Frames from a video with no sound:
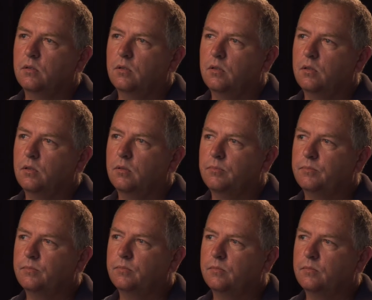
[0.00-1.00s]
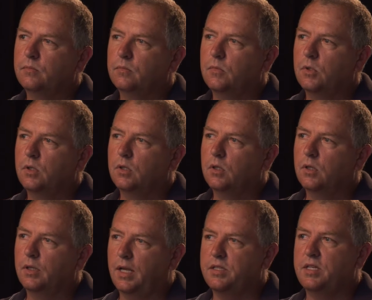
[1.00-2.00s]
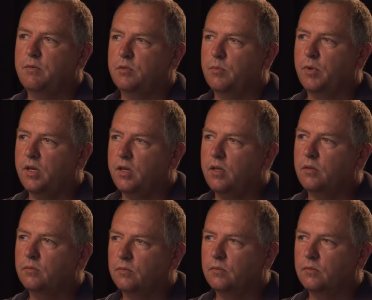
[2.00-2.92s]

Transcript: and that seems to be.